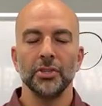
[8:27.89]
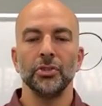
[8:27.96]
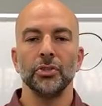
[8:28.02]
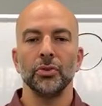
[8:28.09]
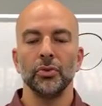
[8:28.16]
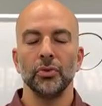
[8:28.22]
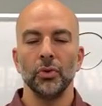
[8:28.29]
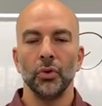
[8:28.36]

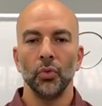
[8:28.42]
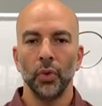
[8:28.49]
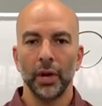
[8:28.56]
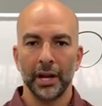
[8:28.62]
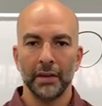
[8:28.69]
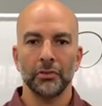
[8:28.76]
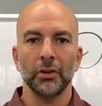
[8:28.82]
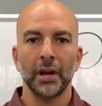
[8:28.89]
do
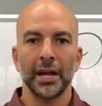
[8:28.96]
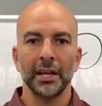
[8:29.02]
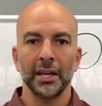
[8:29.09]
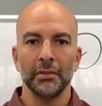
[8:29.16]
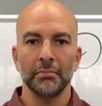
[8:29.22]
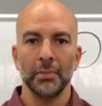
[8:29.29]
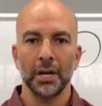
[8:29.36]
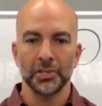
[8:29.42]
whatever I
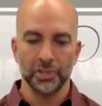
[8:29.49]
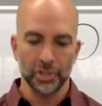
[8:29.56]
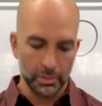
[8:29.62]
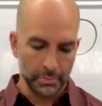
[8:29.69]
can muster,